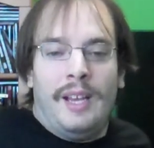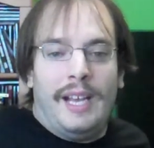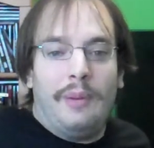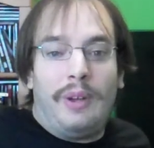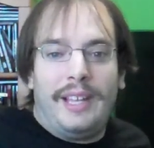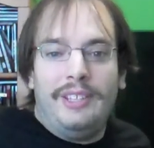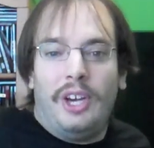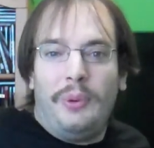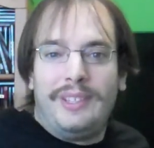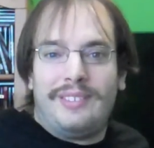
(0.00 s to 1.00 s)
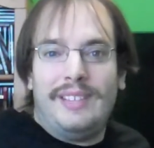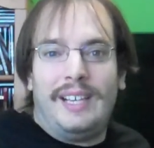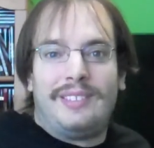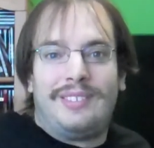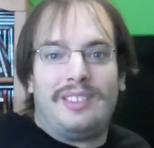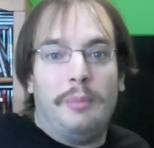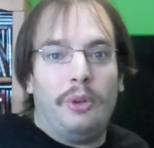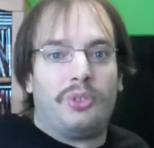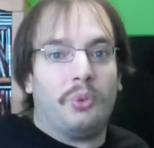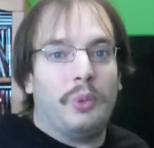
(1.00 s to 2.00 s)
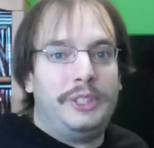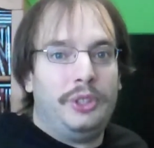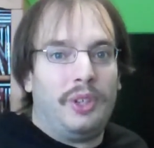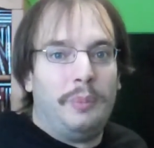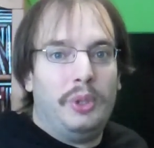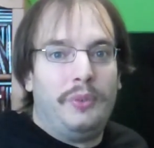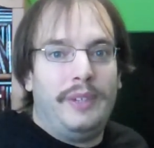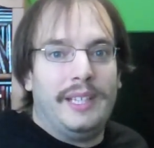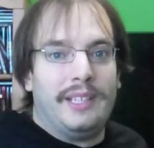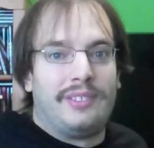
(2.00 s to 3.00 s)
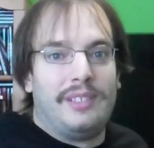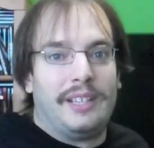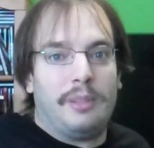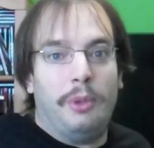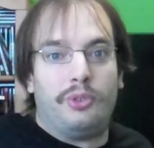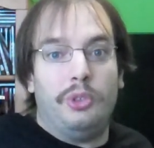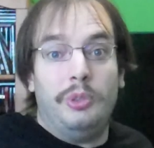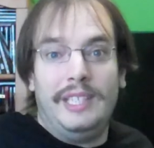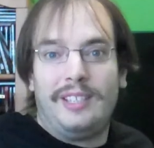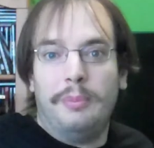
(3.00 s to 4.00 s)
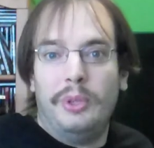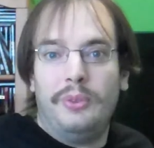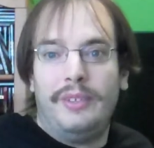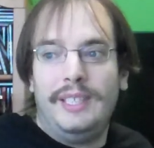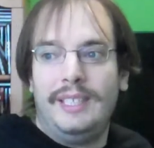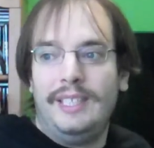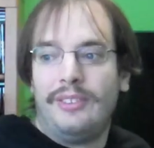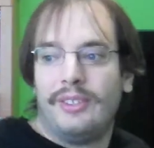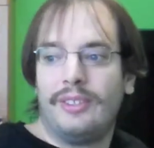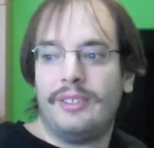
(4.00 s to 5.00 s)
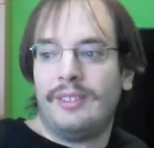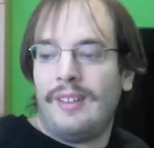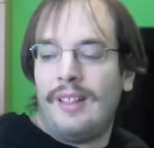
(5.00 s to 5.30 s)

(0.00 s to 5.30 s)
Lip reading: And while I know it's not the most original movie, and it's not the most unique movie either,